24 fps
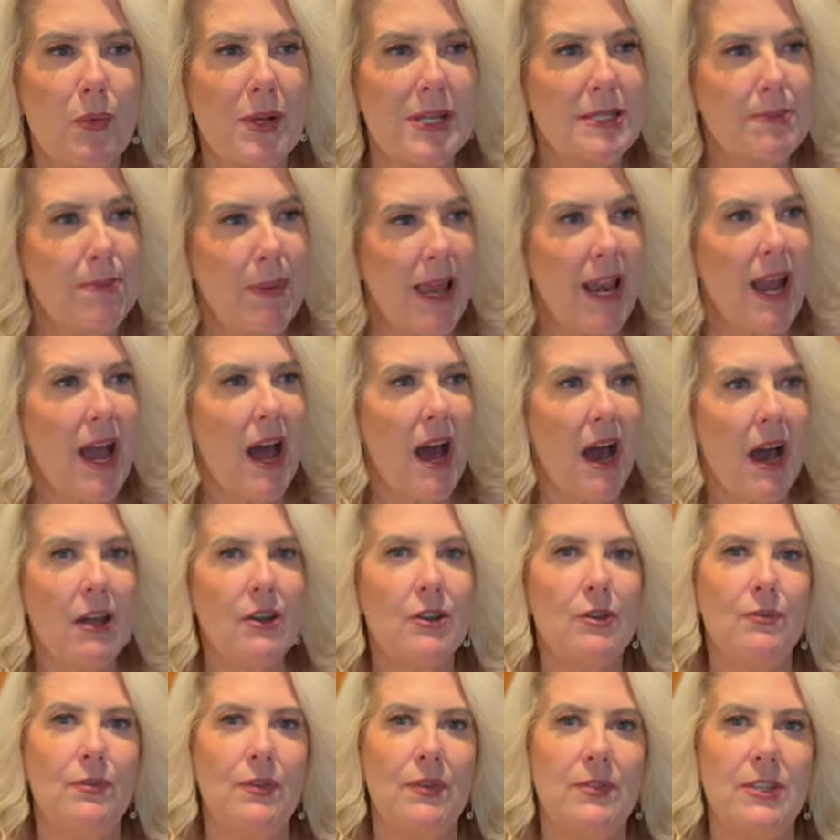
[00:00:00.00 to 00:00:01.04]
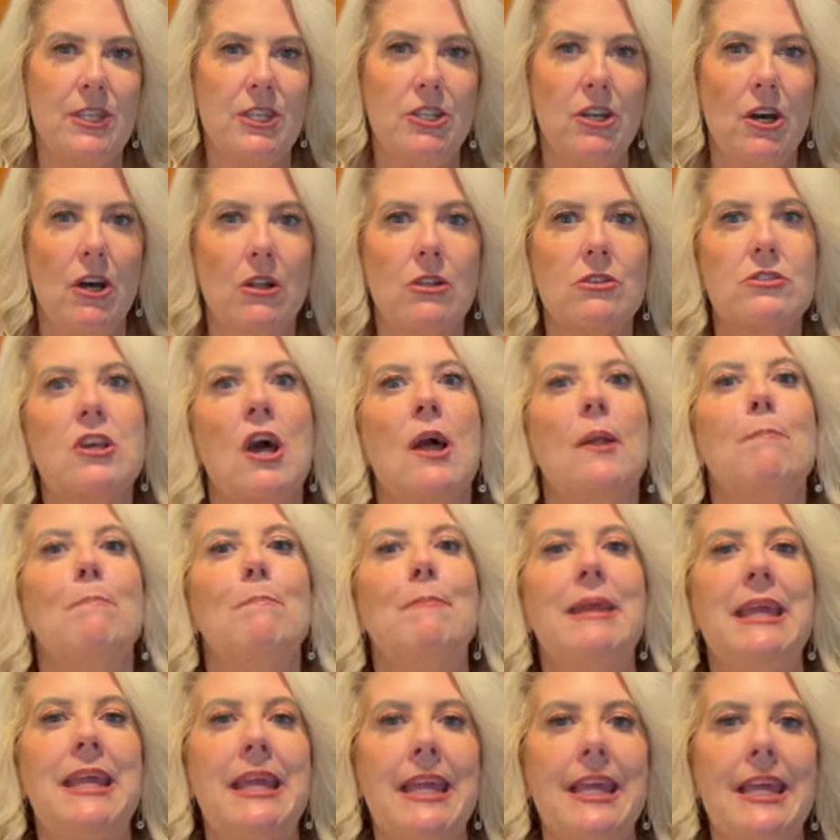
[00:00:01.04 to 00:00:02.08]
we spent $150 on
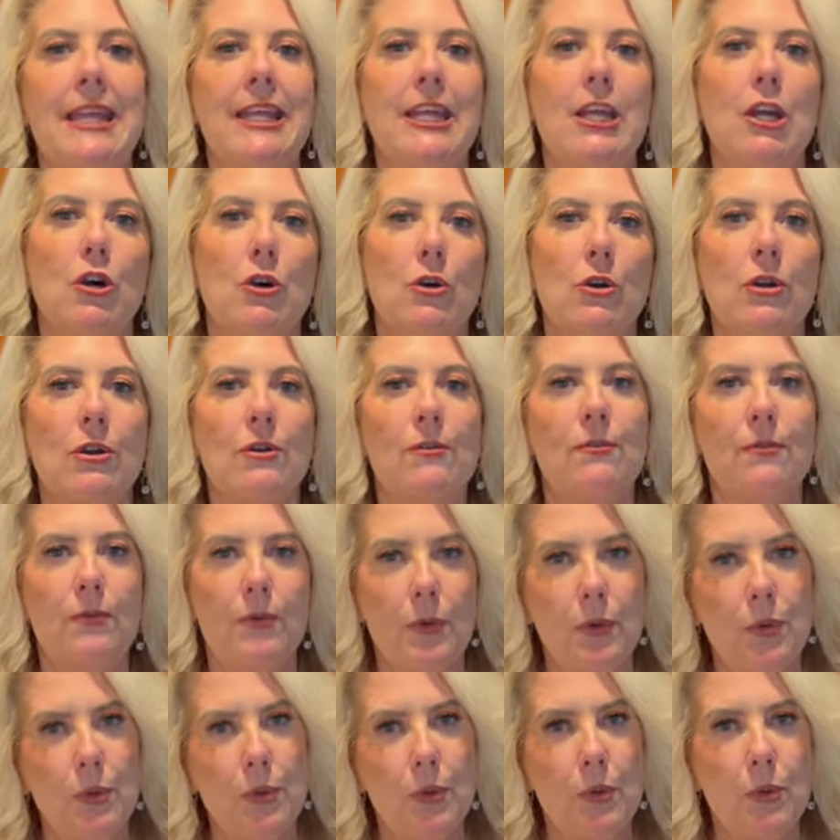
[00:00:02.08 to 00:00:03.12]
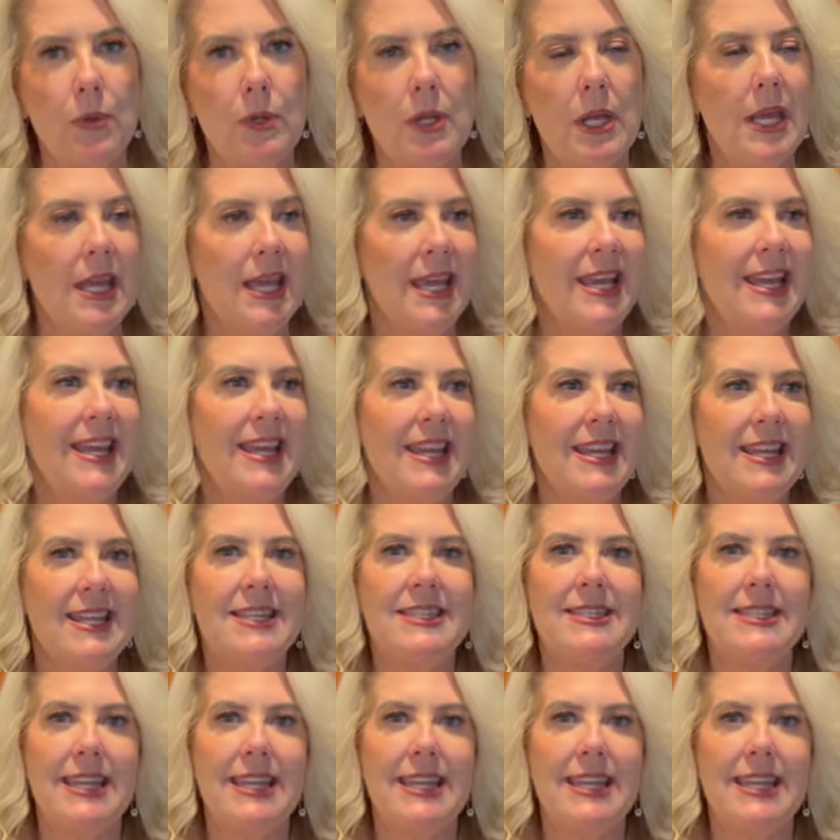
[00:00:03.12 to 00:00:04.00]
mediocre food in